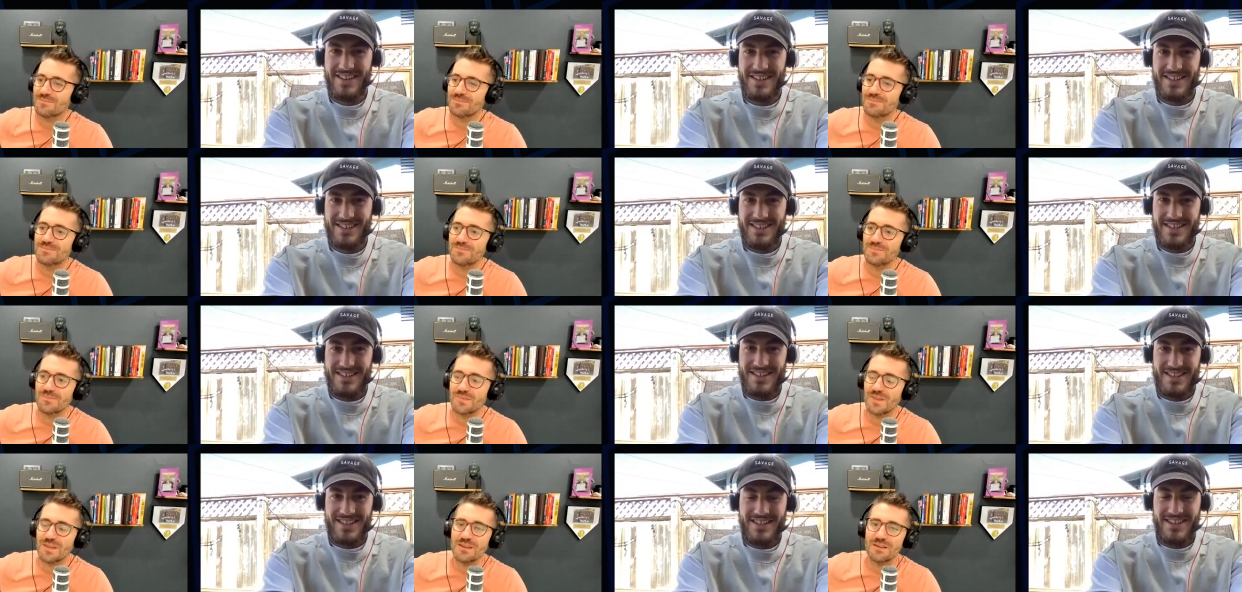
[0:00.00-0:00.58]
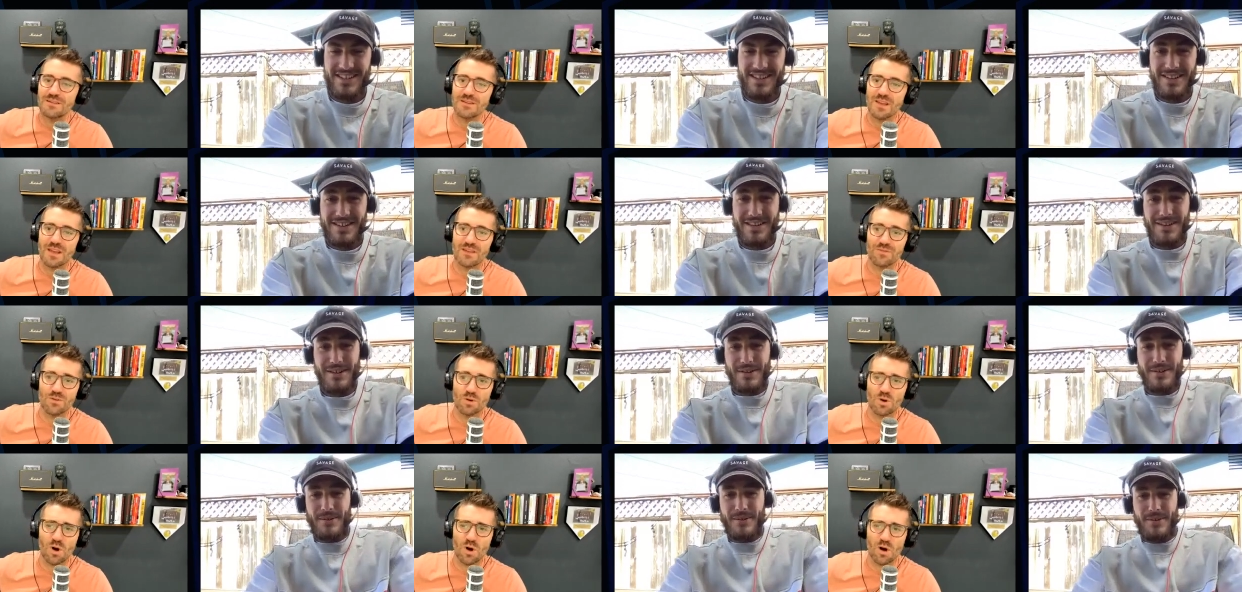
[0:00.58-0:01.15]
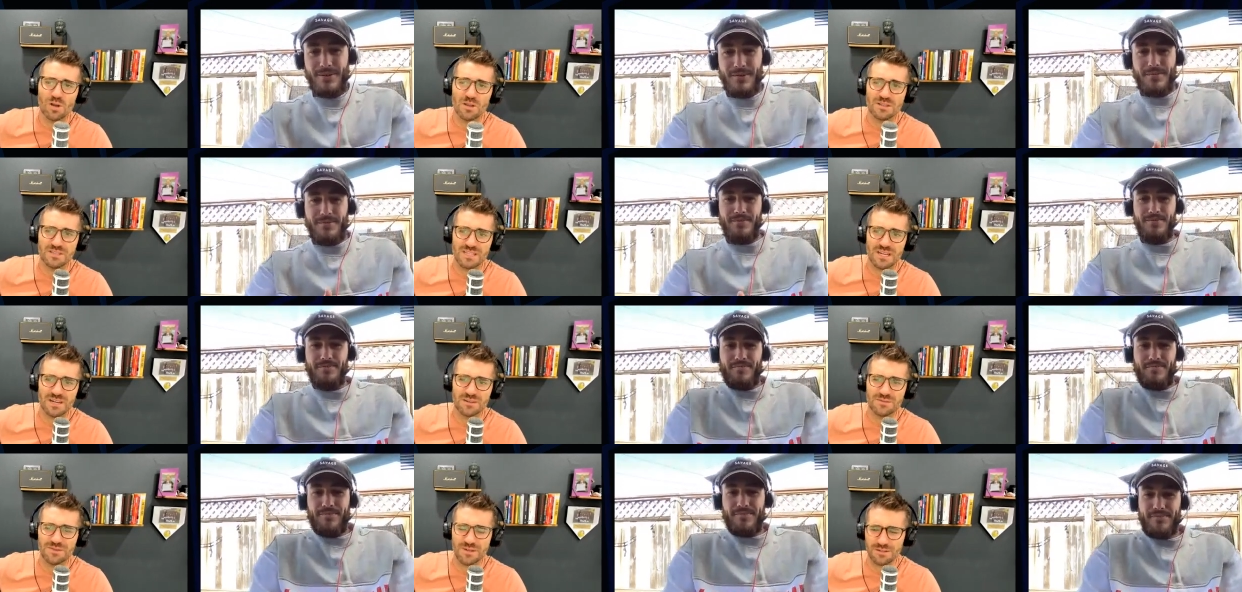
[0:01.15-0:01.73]
Speaker 1: if you call a cell
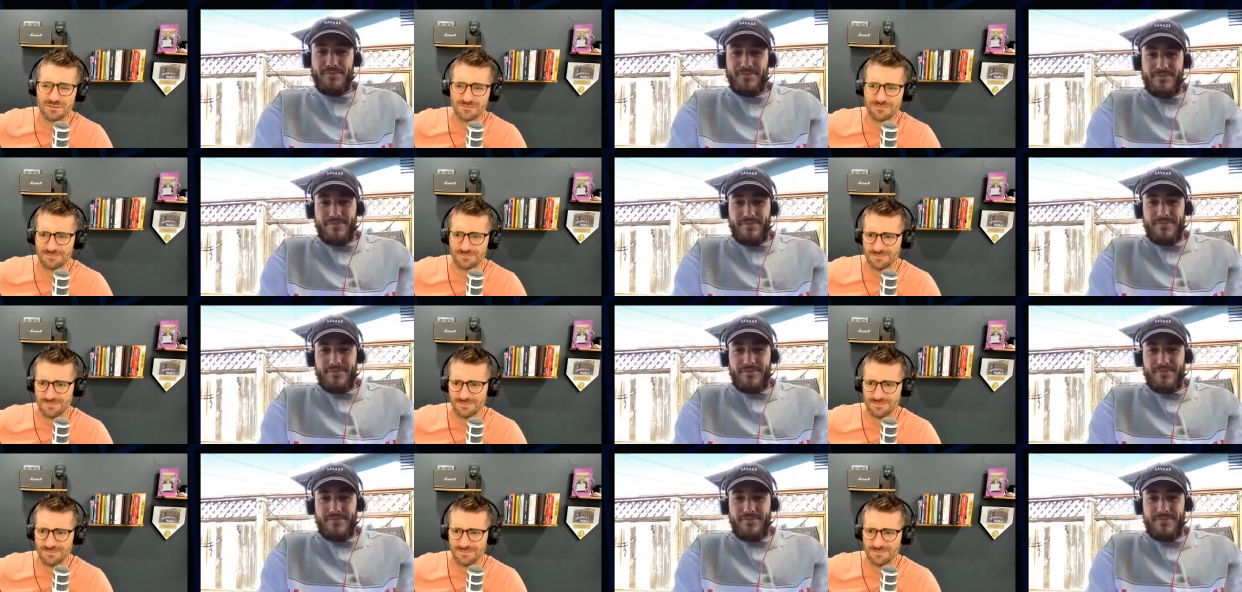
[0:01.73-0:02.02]
phone